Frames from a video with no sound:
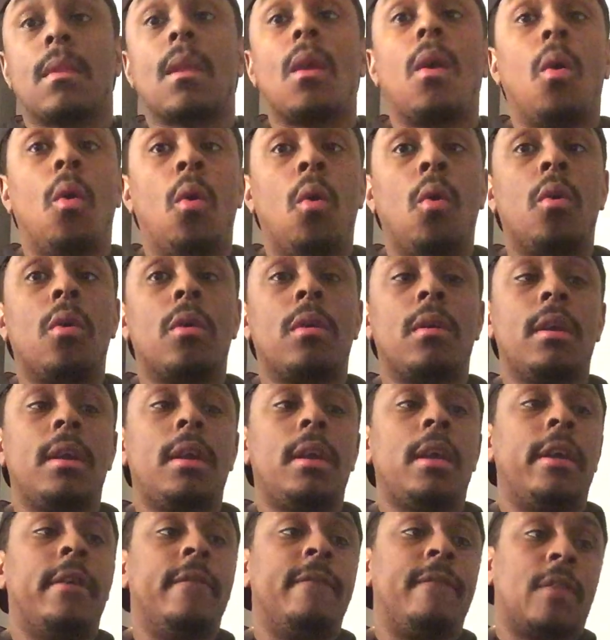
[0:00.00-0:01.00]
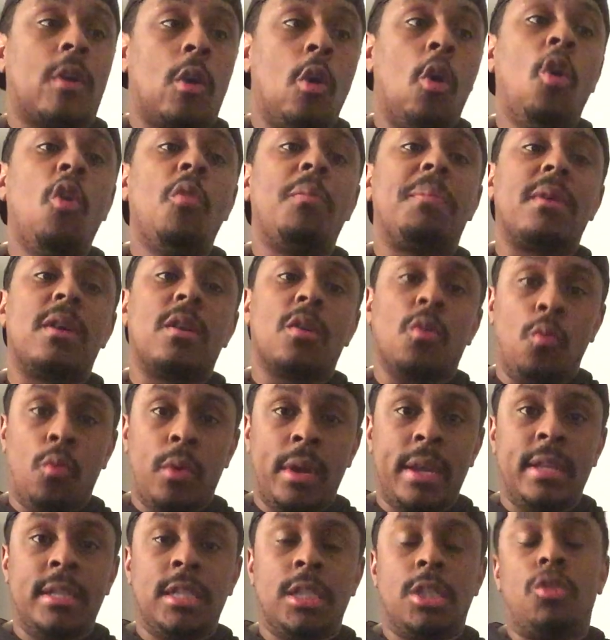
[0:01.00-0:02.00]
Or if Goldberg
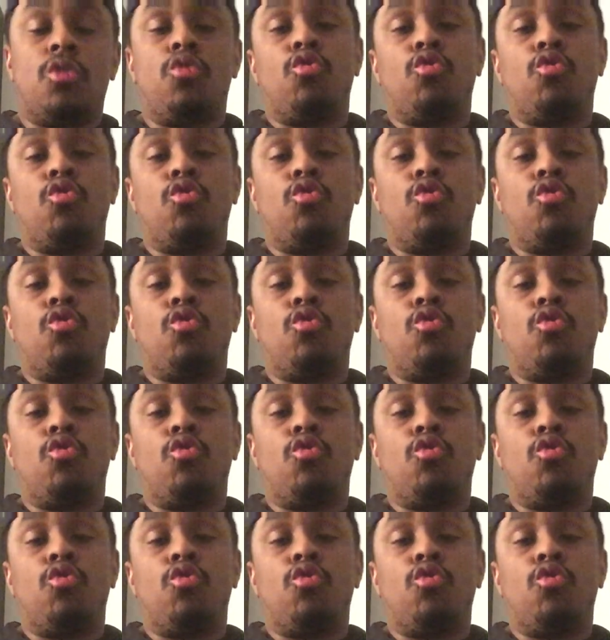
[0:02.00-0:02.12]
wins,